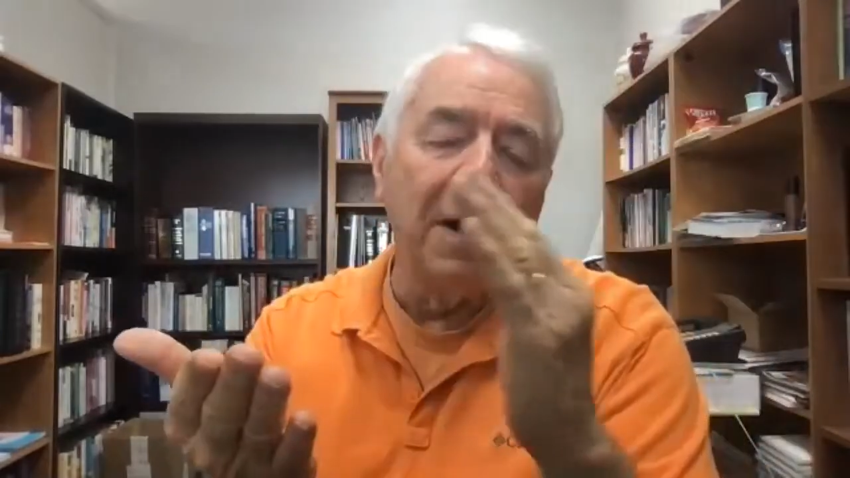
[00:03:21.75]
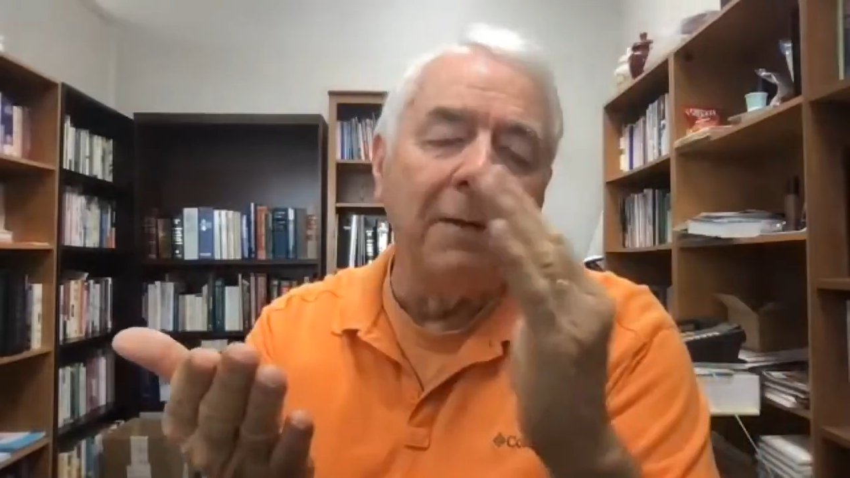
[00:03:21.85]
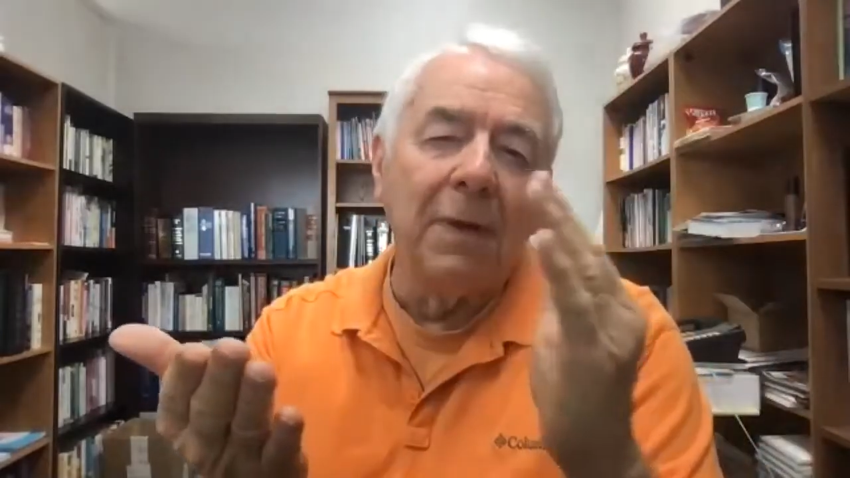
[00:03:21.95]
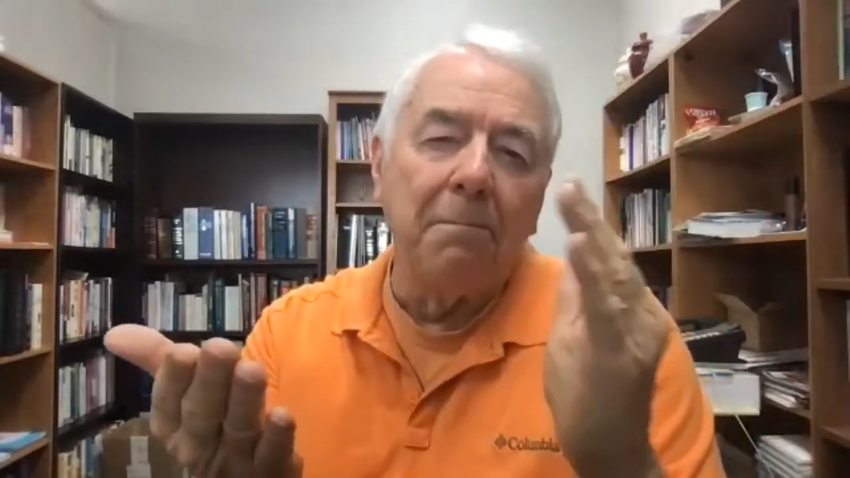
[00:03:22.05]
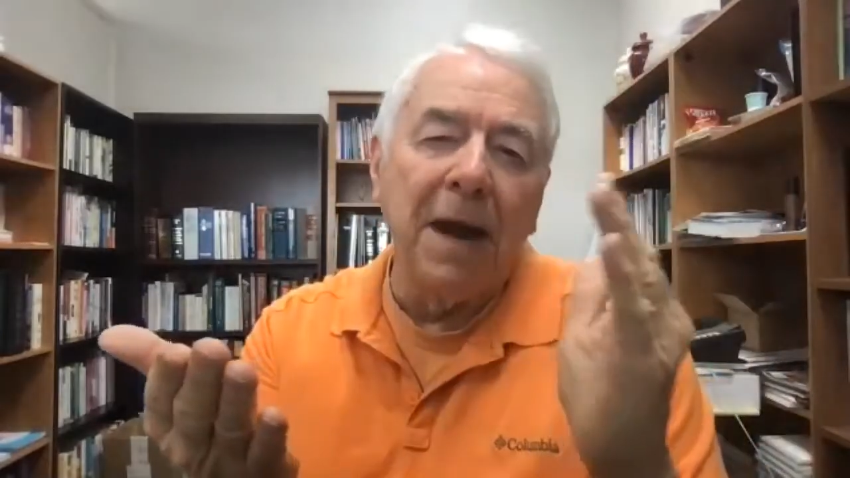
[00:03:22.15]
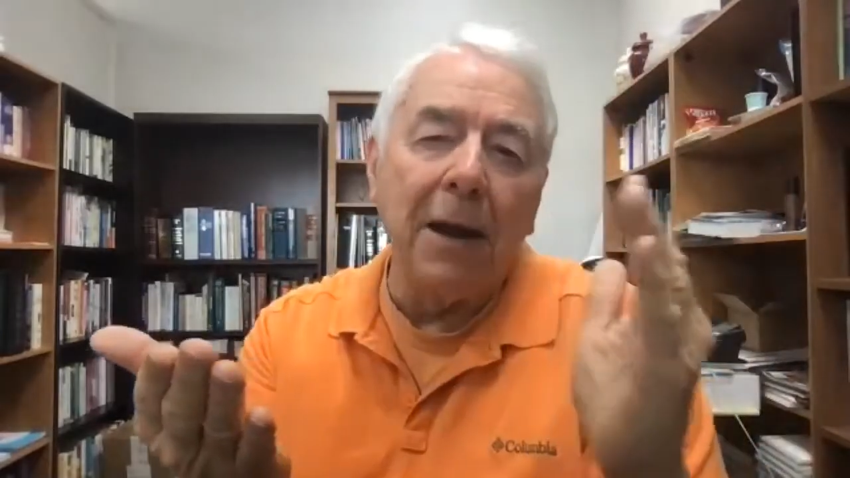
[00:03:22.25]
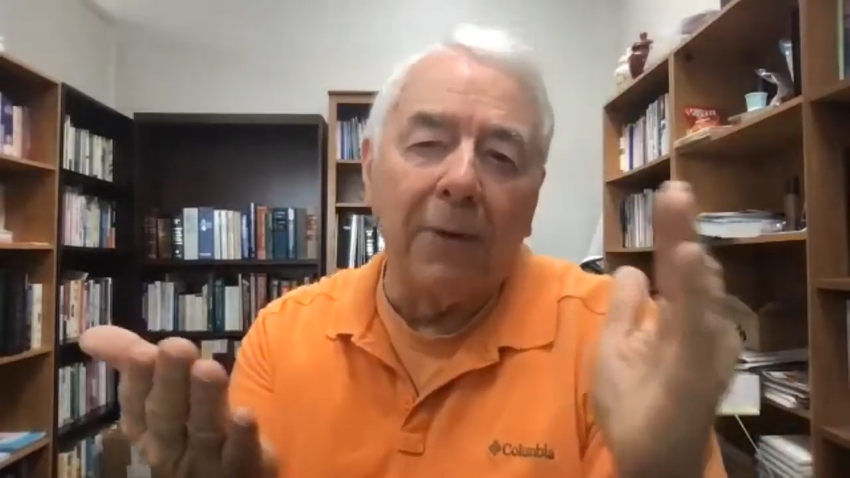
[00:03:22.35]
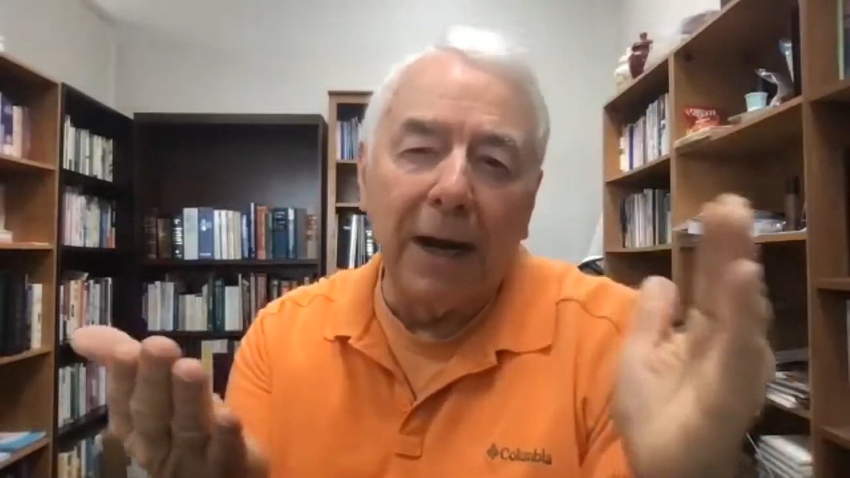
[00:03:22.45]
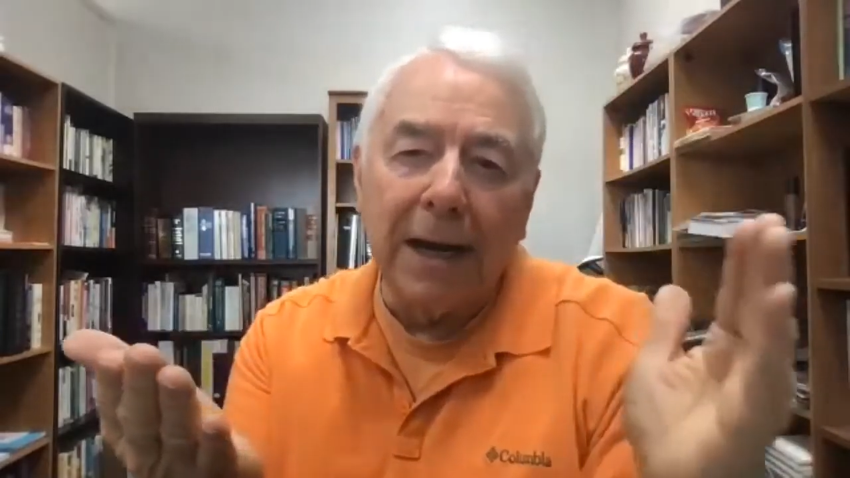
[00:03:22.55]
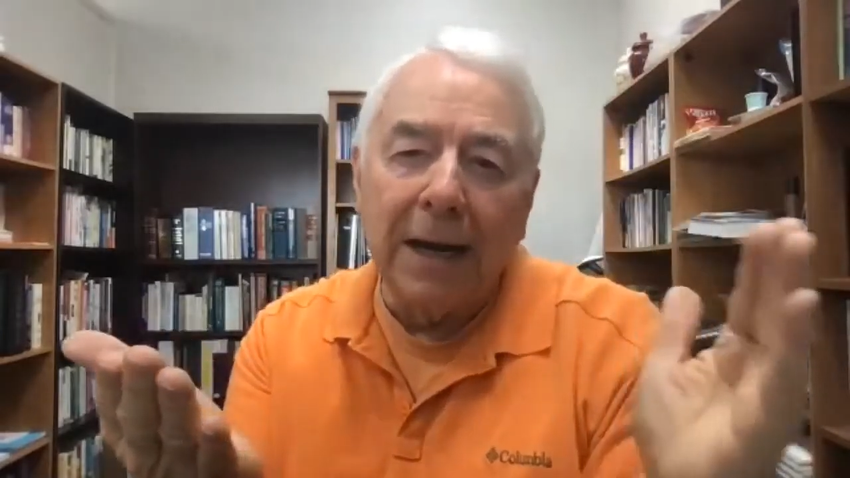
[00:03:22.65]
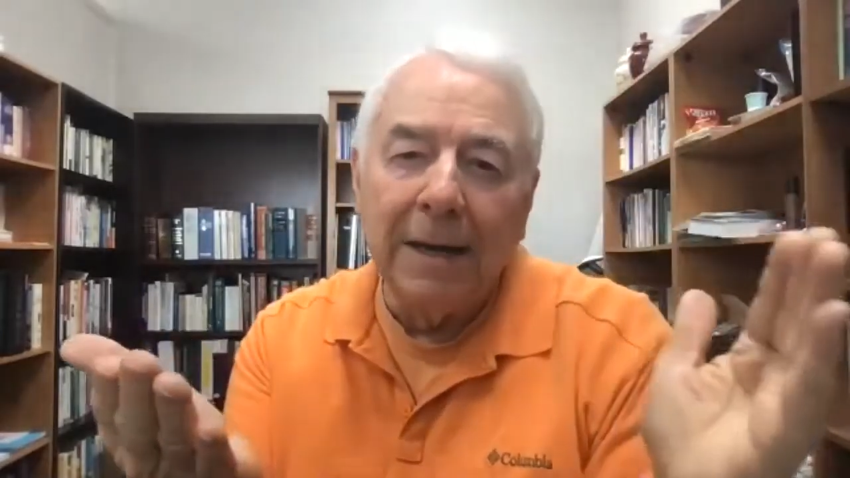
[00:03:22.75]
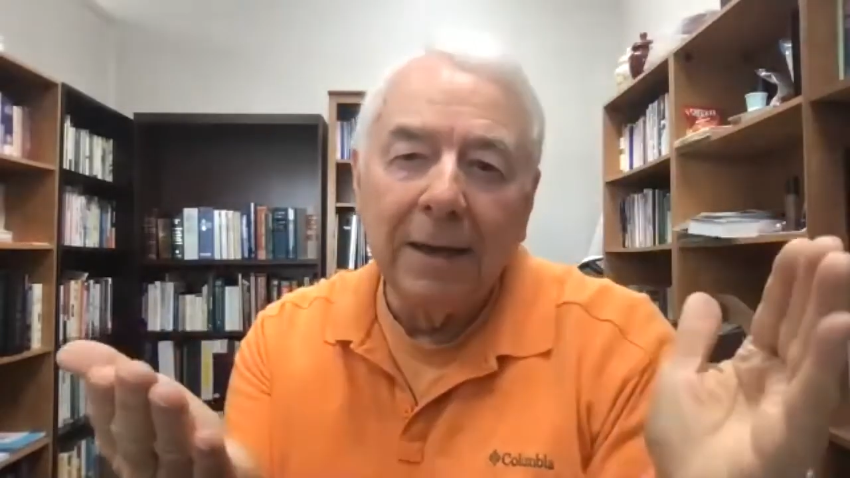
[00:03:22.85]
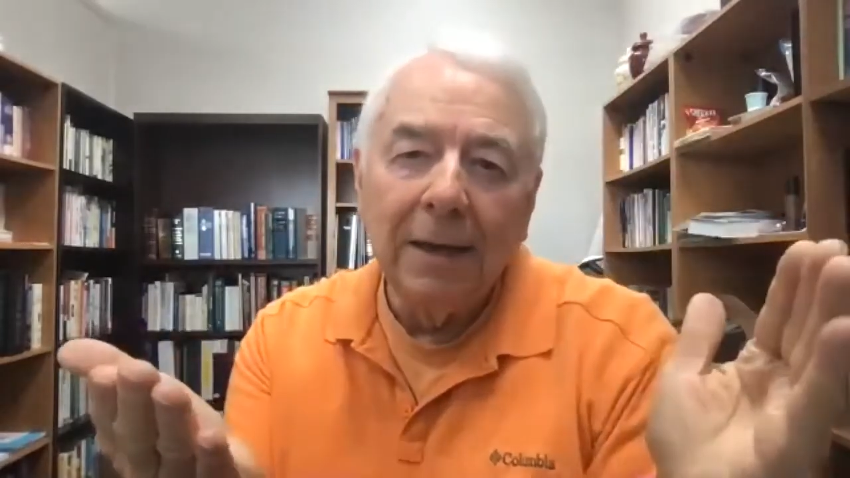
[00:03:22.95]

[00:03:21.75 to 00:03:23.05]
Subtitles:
of the berry,